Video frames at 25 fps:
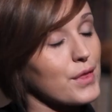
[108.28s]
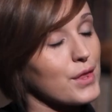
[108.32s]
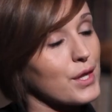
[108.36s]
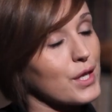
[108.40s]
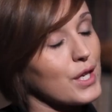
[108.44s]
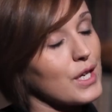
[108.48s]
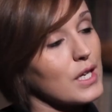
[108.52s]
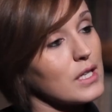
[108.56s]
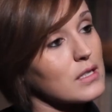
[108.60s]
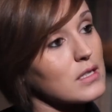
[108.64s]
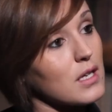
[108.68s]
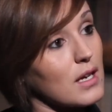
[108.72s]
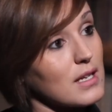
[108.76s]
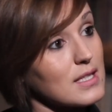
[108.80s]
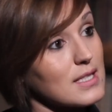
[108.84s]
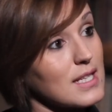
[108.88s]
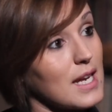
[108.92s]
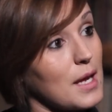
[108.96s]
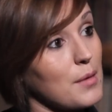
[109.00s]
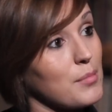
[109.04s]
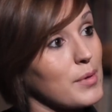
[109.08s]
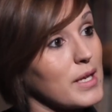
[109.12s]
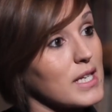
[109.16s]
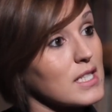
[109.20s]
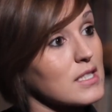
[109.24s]
The Dyson
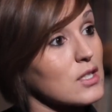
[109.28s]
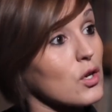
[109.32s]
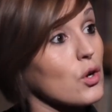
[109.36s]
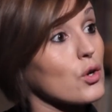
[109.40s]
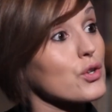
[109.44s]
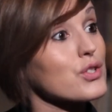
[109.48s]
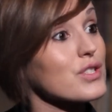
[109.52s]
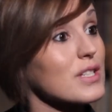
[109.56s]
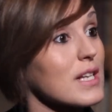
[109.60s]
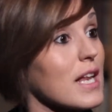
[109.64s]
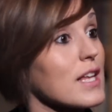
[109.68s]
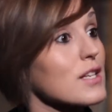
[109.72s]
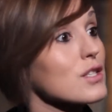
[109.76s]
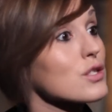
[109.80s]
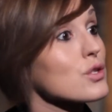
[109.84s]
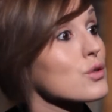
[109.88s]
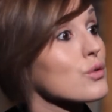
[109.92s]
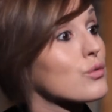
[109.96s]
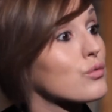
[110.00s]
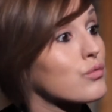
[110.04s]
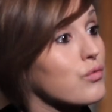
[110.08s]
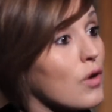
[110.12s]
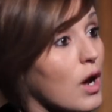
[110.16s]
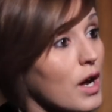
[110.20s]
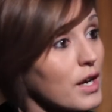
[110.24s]
Airblade costs less to
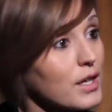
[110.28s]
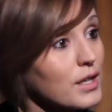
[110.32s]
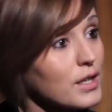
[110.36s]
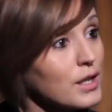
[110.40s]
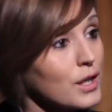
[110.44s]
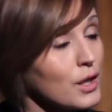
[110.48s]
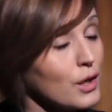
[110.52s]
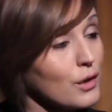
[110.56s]
run.